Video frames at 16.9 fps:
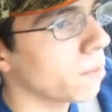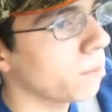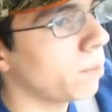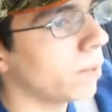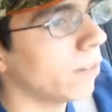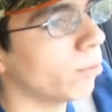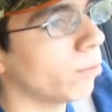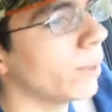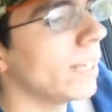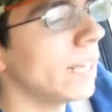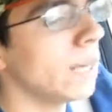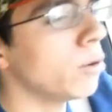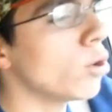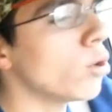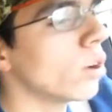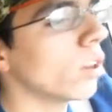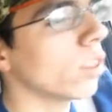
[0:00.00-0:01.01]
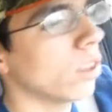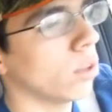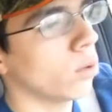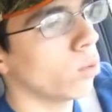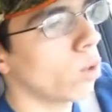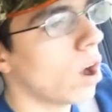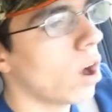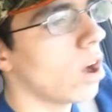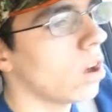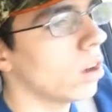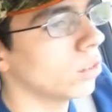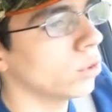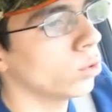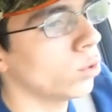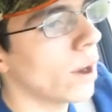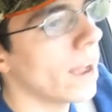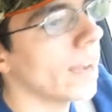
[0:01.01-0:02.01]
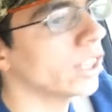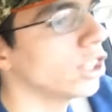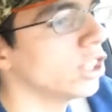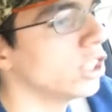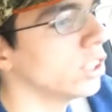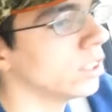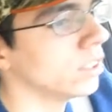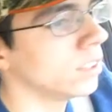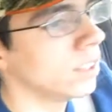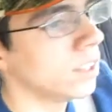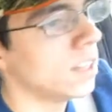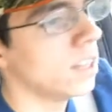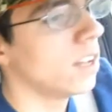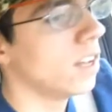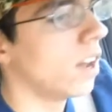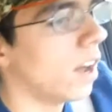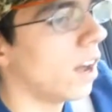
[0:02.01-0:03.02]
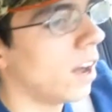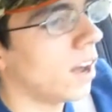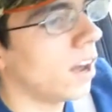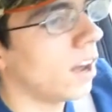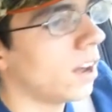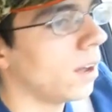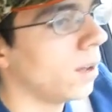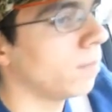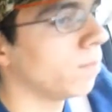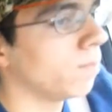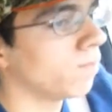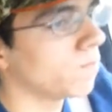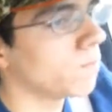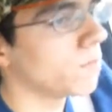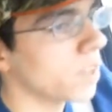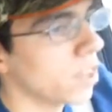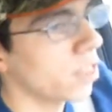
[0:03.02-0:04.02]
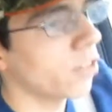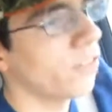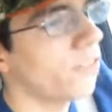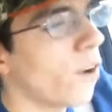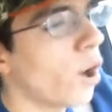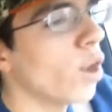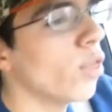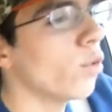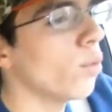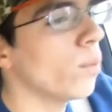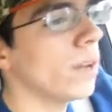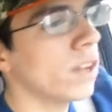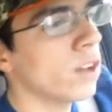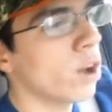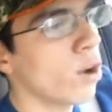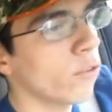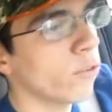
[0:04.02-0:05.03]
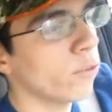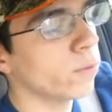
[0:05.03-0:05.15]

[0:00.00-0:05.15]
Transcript: But if we keep going in the wrong direction, the farther we go